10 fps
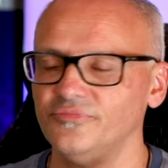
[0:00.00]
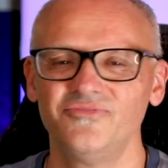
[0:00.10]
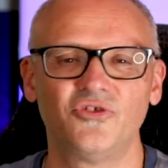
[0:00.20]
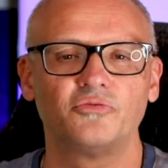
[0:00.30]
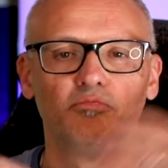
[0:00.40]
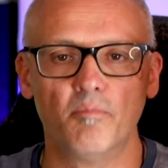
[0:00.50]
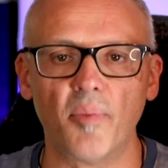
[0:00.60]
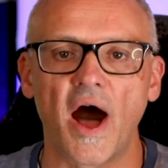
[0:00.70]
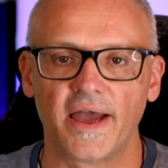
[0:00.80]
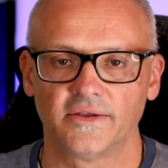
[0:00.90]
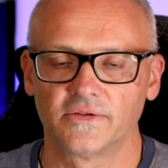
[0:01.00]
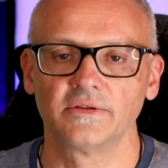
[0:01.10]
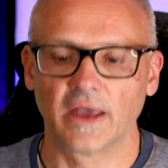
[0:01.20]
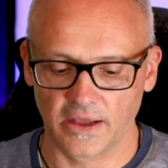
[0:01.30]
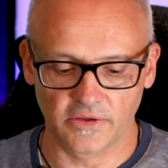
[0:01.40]
just
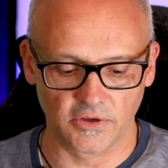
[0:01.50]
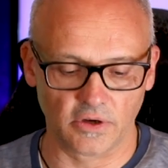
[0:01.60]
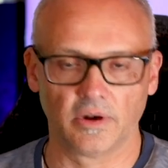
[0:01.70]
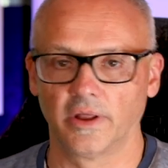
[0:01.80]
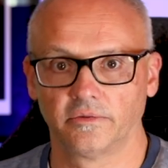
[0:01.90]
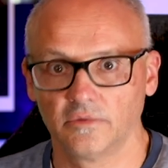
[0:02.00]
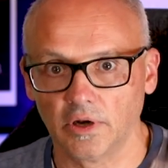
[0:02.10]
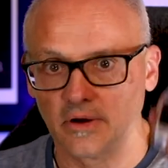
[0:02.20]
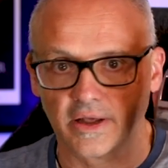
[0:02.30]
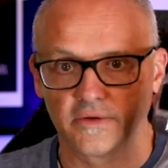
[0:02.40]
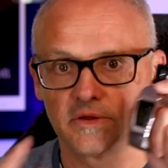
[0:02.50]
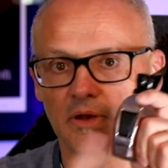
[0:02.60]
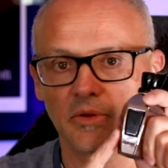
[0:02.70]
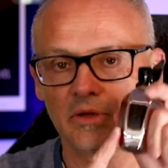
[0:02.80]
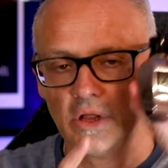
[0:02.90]
biased, I guess, like I said,
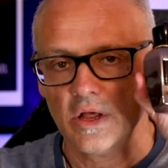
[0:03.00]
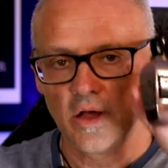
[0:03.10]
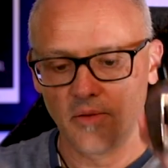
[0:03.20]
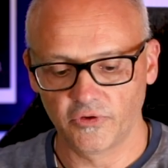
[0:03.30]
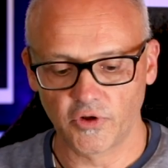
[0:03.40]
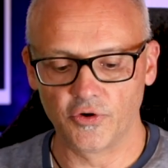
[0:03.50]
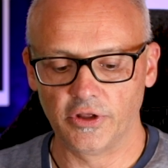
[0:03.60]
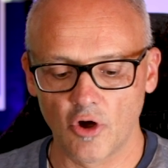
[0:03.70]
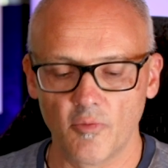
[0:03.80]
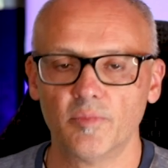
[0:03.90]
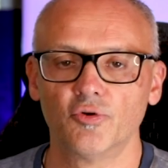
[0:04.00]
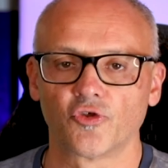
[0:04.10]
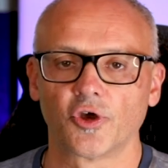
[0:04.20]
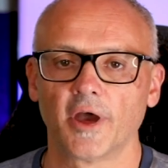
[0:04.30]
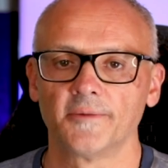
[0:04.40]
I'm the Tony Iommi
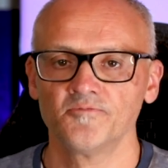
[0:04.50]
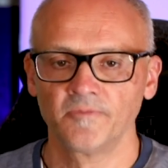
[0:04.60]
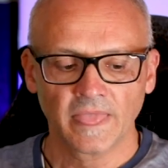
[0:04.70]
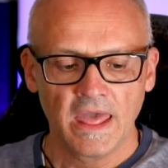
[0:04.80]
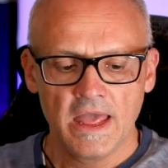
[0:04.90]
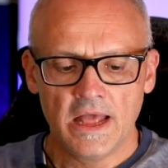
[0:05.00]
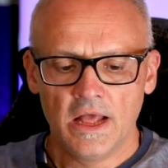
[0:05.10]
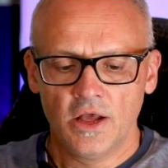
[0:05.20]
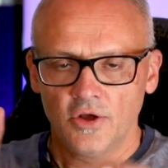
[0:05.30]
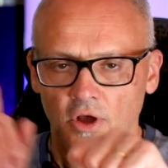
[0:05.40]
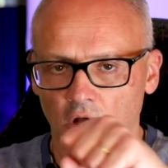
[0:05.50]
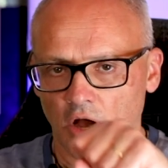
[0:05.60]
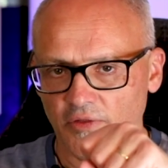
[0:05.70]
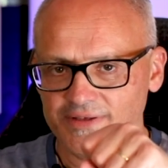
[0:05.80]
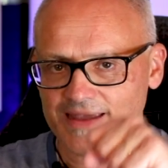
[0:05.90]
pusher guy.
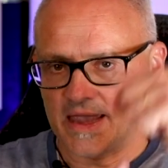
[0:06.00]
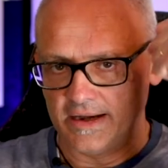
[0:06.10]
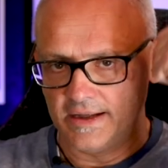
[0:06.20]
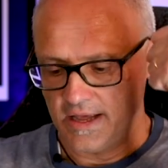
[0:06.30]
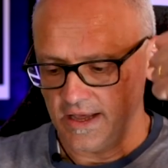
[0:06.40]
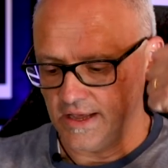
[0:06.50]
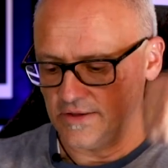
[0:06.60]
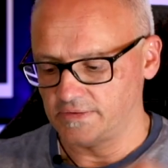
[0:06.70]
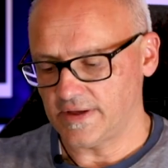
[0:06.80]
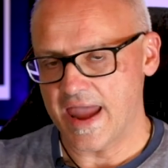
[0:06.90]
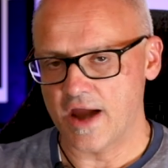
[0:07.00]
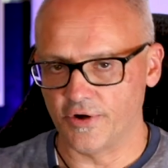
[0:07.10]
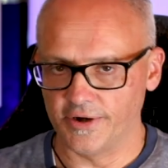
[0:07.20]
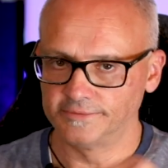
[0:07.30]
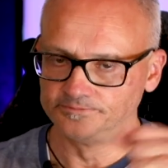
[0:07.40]
On this hand is
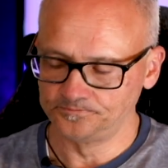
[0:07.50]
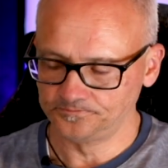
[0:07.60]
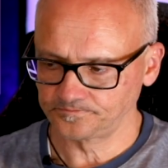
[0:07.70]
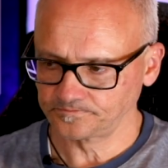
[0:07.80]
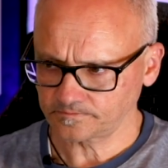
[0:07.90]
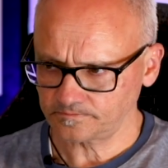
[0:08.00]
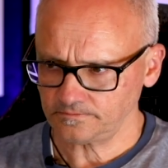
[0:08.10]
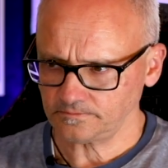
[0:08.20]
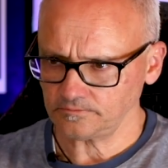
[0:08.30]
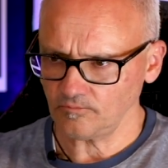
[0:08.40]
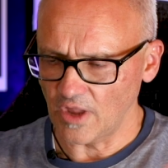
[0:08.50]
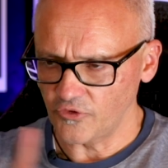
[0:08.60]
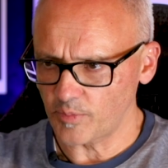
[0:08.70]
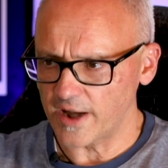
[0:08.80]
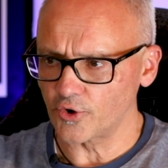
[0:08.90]
HEROD.
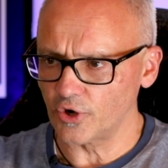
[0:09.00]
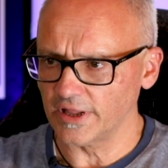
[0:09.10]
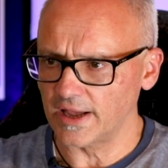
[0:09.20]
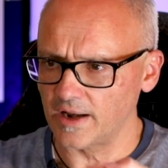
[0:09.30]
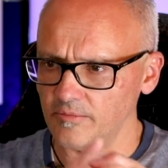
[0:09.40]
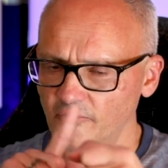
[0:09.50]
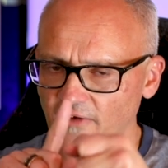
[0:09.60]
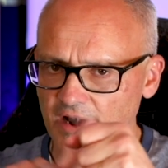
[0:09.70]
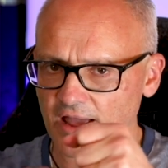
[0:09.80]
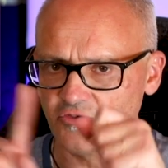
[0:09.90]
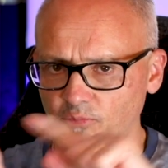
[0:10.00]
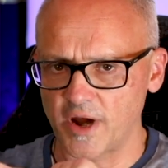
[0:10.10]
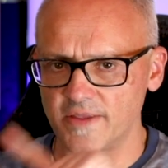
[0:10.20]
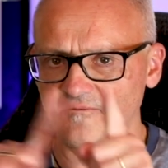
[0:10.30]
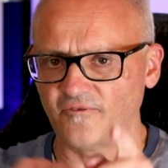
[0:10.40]
Sprayed earlier, and I
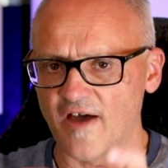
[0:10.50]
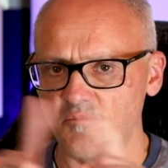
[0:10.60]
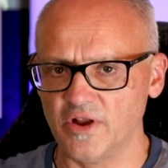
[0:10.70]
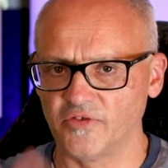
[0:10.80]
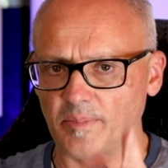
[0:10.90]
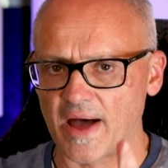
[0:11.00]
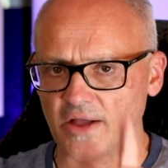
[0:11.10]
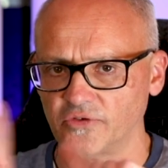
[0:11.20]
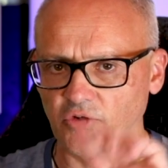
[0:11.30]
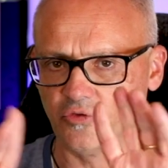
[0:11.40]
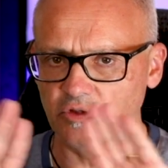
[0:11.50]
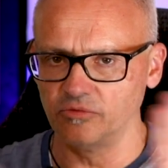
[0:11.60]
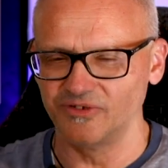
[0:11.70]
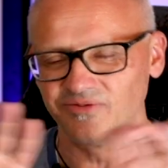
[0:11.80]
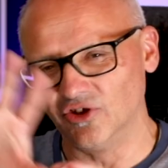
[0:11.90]
sprayed them 5 minutes apart. So
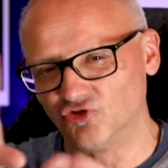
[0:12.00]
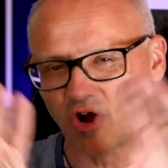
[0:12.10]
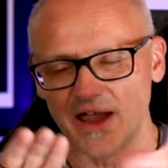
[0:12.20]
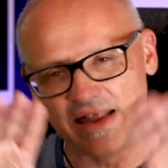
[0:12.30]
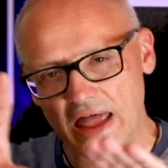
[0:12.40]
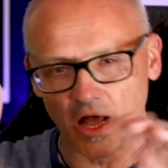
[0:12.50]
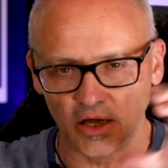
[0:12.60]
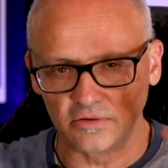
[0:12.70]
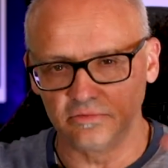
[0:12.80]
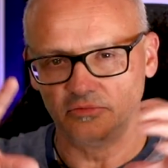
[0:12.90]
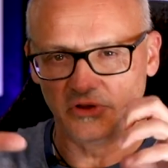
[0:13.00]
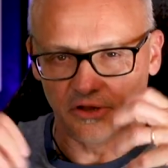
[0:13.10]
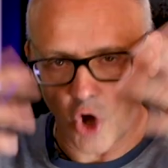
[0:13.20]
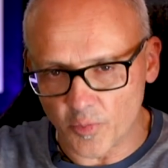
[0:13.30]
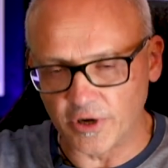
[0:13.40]
the dry down,
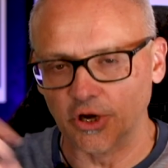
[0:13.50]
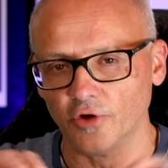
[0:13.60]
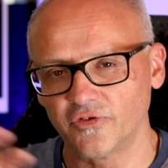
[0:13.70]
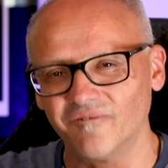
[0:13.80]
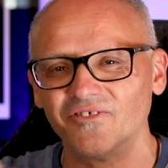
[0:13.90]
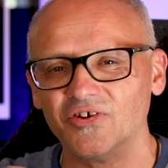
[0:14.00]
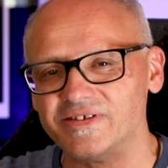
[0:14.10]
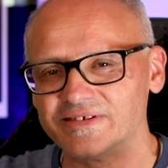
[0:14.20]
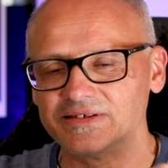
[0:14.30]
the opening notes are very,